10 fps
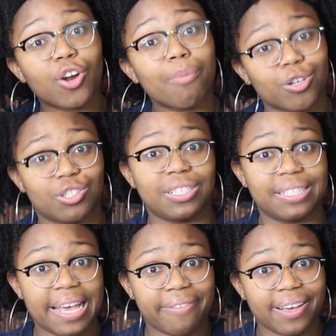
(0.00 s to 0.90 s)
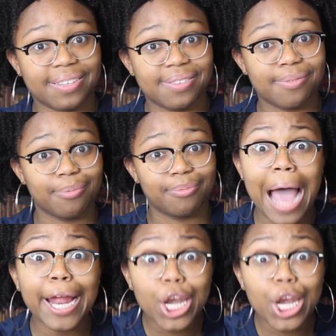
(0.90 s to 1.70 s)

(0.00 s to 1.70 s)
your emergency savings. I